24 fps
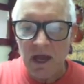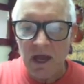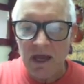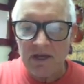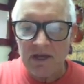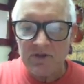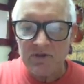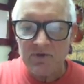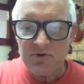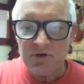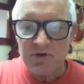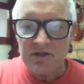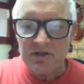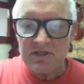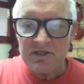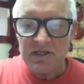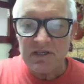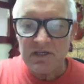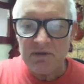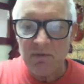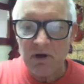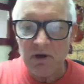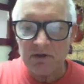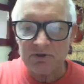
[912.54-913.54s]
as you can
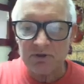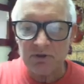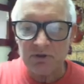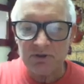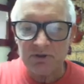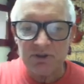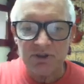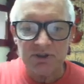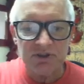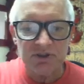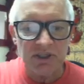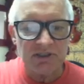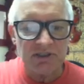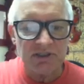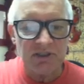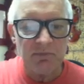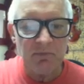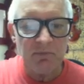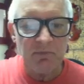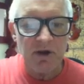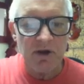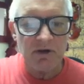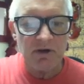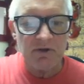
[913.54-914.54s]
see by searching
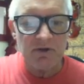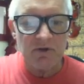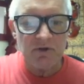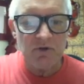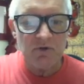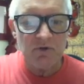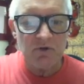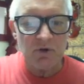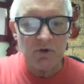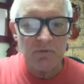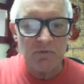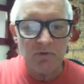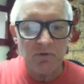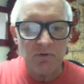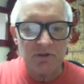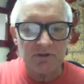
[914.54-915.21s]
Jesse Blenn on YouTube.